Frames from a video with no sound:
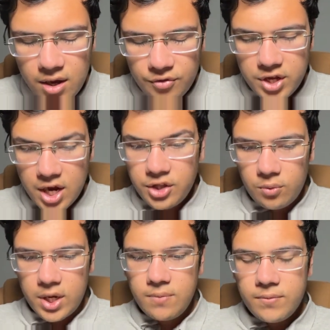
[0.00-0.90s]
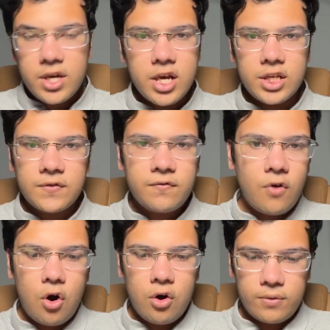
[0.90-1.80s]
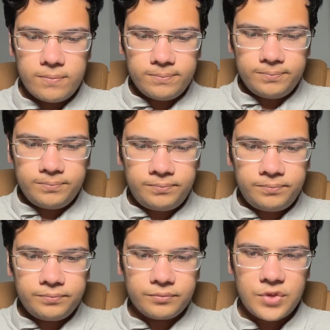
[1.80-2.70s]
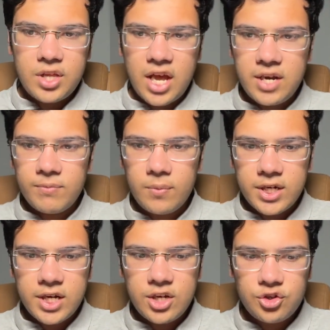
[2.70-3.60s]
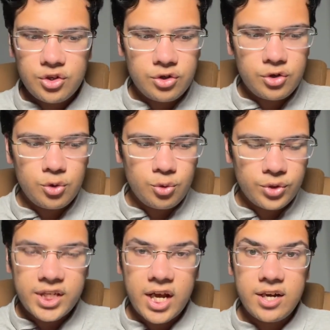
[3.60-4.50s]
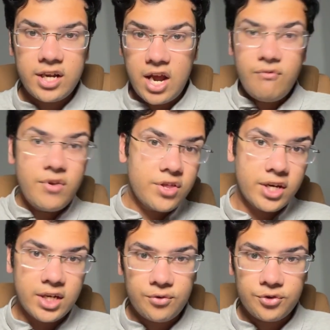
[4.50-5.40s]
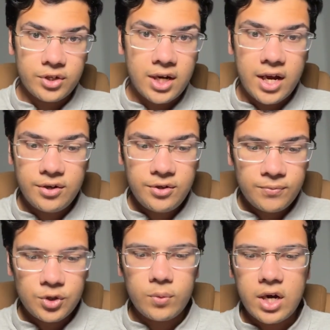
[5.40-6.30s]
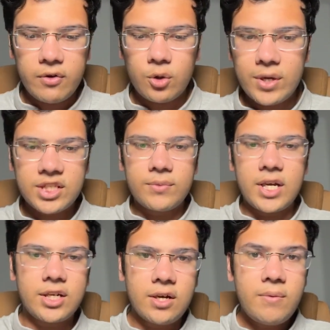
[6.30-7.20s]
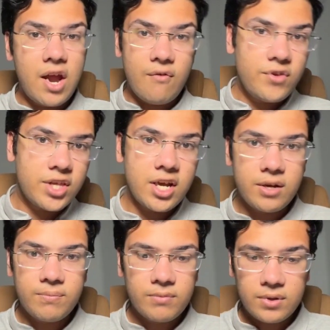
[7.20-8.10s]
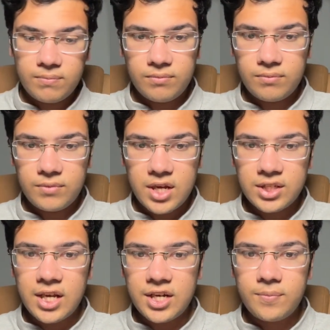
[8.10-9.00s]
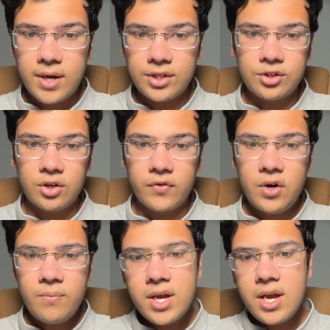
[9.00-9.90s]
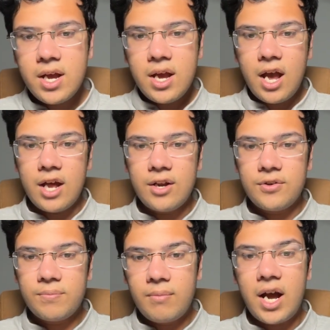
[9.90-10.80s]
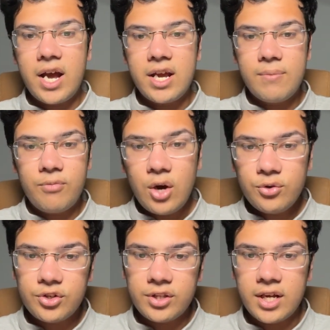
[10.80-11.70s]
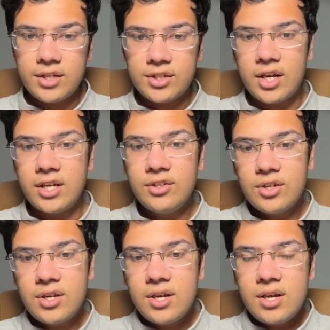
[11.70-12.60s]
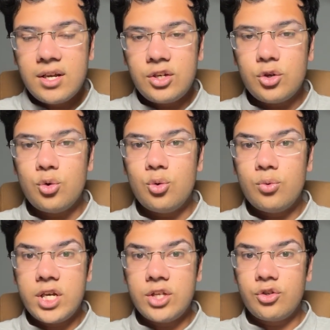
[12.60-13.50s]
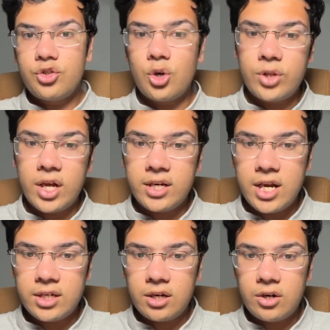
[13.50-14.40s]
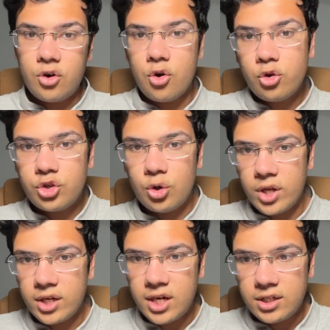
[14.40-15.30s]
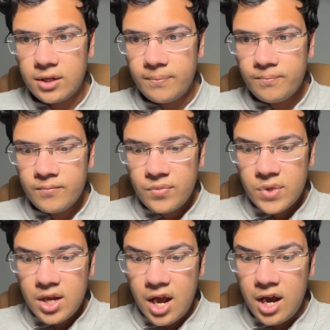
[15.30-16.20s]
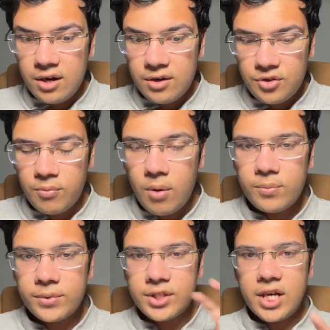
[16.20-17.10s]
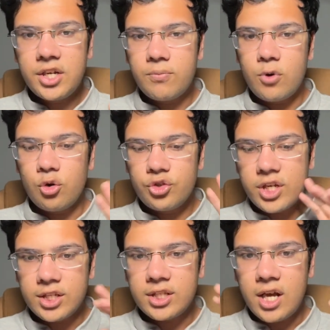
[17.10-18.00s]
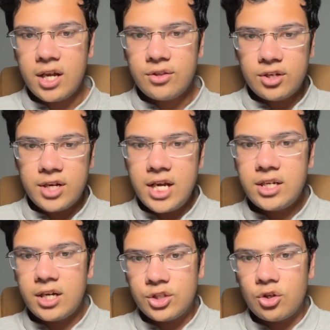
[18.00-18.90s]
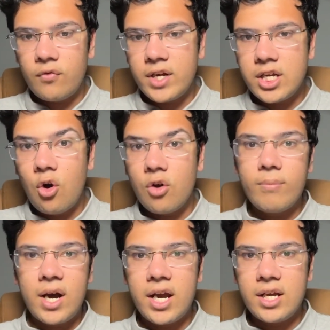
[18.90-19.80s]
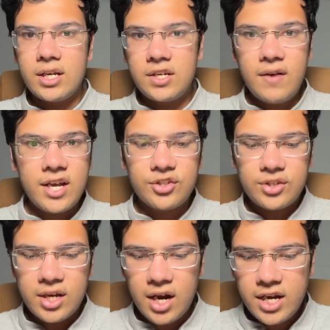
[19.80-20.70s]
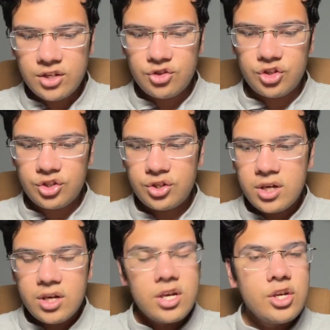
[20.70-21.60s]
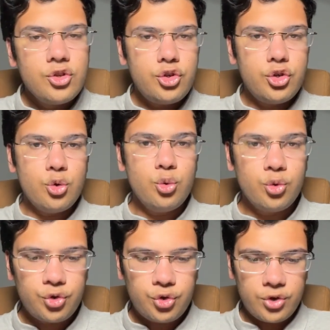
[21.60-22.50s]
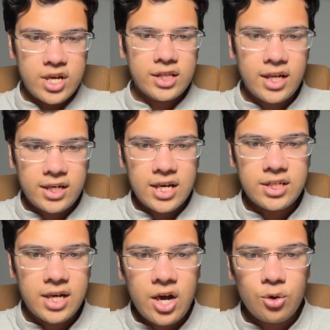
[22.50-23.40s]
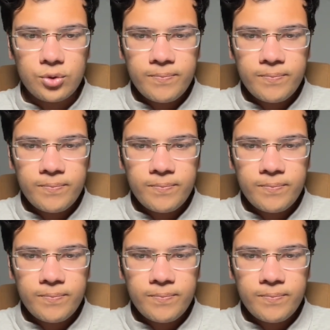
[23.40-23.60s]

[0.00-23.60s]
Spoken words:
The other way is for an implementation to send everything down to the client. So when I request some data, everything is sent by the server, and my browser then decides to either show that data or not show data. And the problem with the second approach is that the data is already on my device and I can just choose to get that data out.